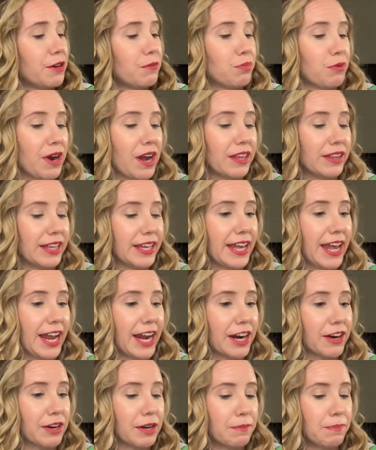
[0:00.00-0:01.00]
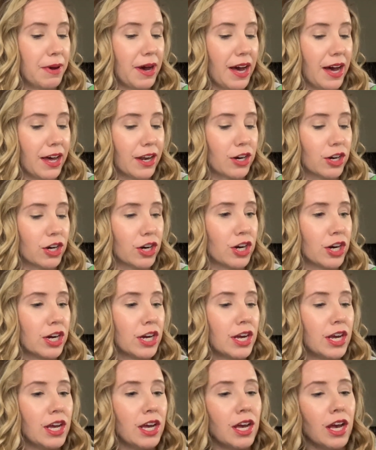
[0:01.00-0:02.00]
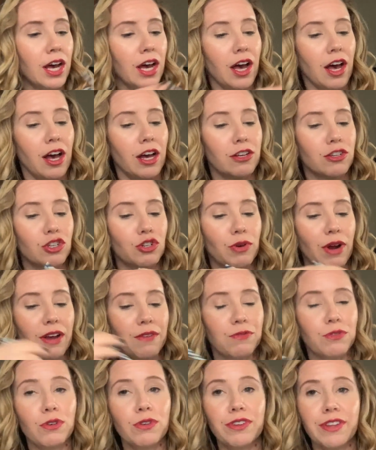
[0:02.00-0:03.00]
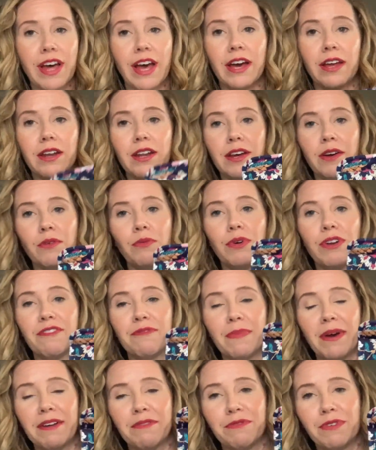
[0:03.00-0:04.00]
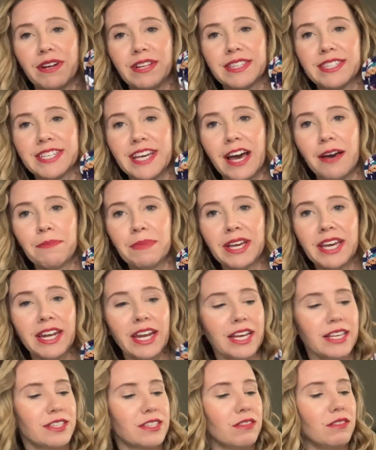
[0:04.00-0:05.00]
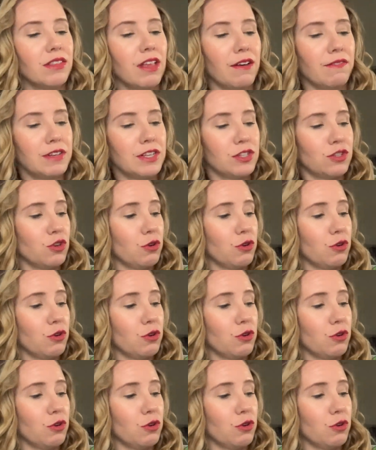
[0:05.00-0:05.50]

Bradley Harry Potter trifold that one of my friends got me, and I love it so